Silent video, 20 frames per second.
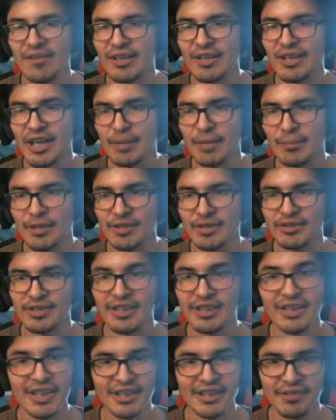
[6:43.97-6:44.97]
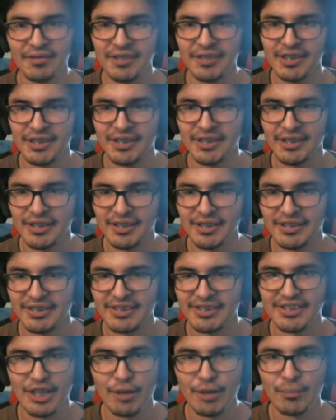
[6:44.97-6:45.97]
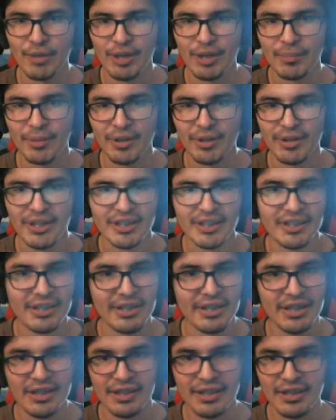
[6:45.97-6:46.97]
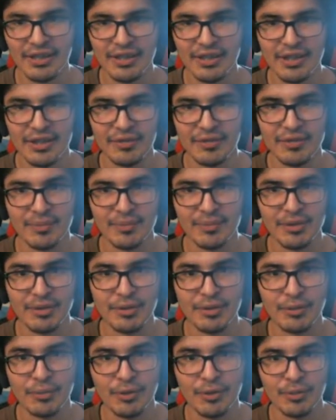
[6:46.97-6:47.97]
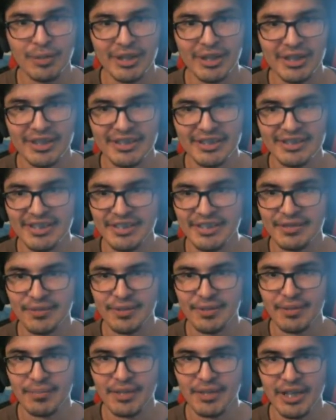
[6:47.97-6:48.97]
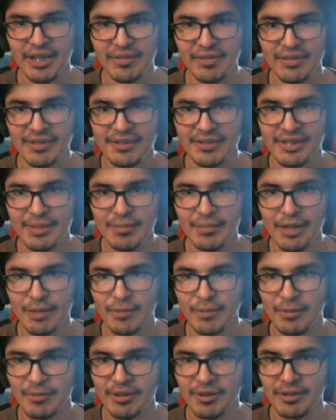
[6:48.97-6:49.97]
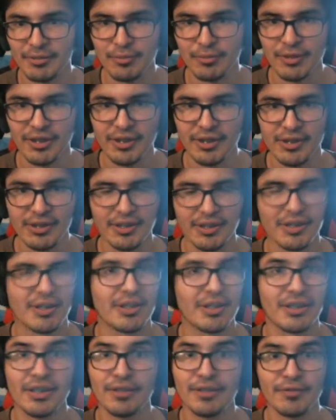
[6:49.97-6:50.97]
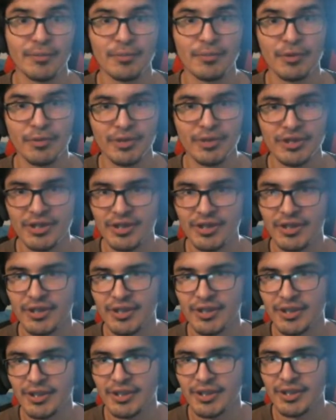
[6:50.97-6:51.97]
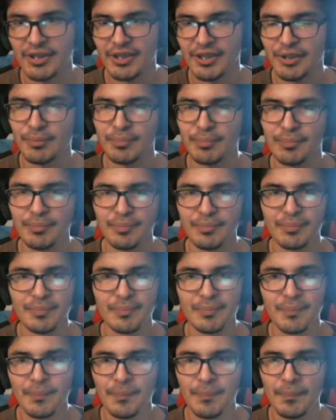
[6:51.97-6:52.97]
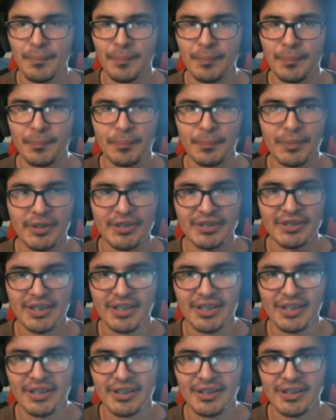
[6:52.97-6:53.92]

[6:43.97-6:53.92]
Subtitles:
nightmares collectively, the same nightmare, that none of them, it wouldn't make any sense for them to have this same nightmare, because one, none of them know each other. But it's like